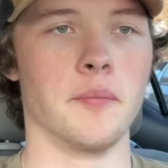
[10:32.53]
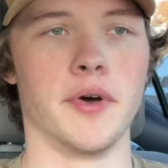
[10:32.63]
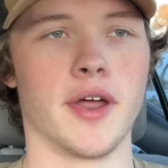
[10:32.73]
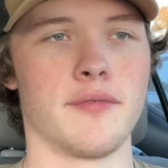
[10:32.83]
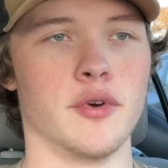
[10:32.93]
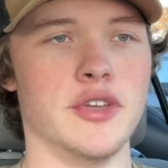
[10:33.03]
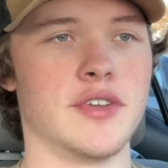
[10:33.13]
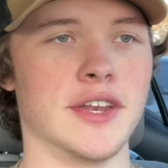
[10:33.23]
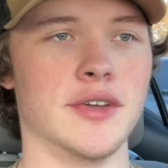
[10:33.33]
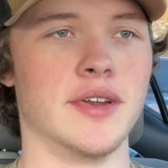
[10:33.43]
put off what you
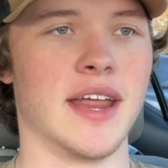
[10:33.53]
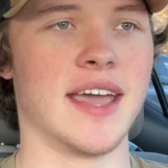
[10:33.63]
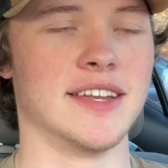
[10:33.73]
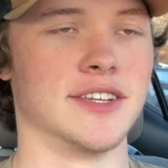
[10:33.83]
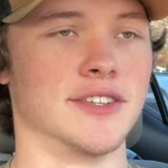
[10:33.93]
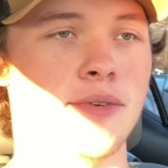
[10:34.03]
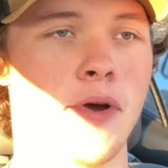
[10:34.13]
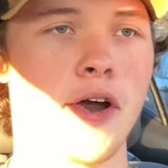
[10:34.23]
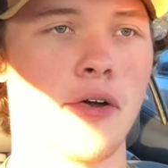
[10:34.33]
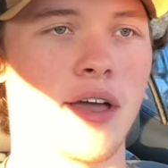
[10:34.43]
can do today until
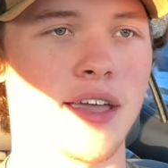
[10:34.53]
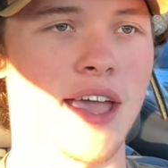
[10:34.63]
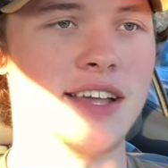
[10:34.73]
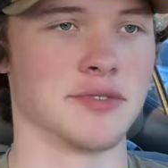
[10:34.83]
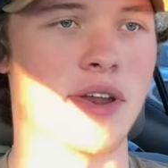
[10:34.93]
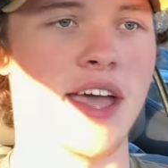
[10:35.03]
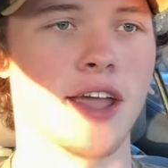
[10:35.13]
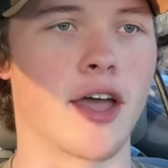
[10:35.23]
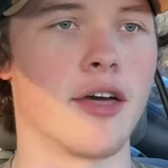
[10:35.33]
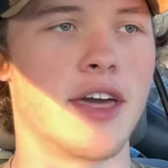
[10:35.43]
tomorrow, I guess. Went ahead
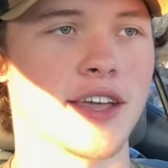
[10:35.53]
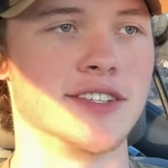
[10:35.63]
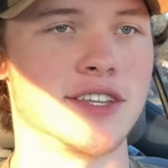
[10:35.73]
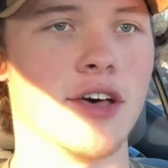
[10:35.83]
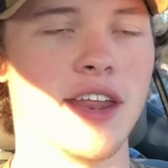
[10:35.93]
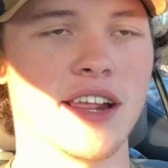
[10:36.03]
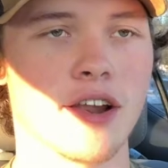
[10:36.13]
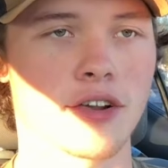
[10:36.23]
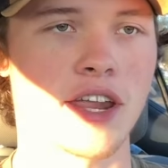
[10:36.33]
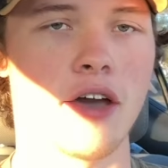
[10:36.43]
and got all that consolidating
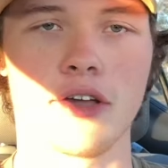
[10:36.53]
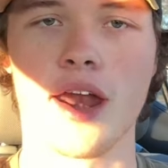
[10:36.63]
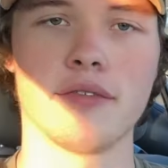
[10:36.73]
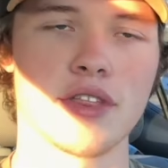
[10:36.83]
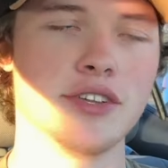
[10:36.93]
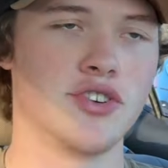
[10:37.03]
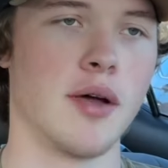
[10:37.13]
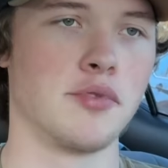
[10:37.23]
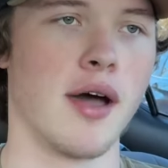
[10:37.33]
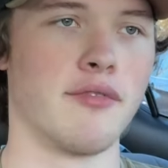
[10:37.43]
knocked out. Got everything
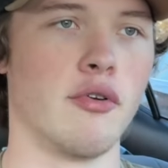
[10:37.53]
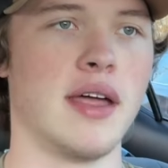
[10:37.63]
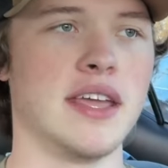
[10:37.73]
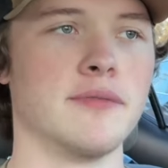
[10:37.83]
dropped off already.